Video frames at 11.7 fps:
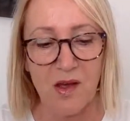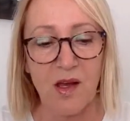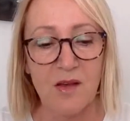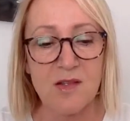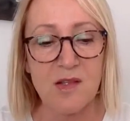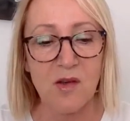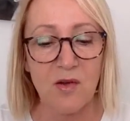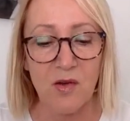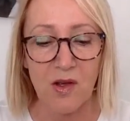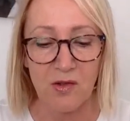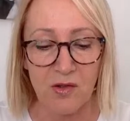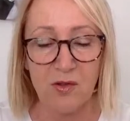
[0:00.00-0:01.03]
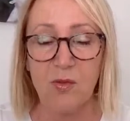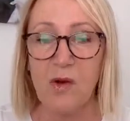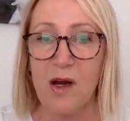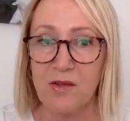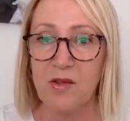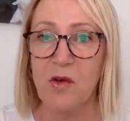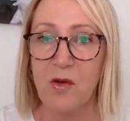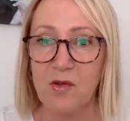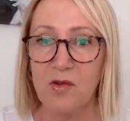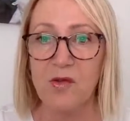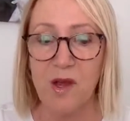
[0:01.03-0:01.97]
And so you're right
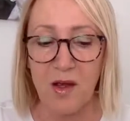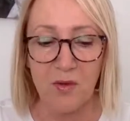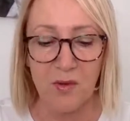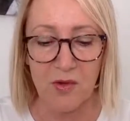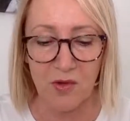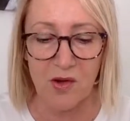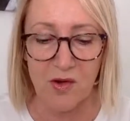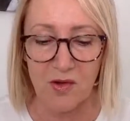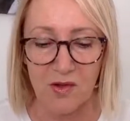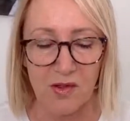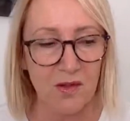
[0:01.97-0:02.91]
on track with God.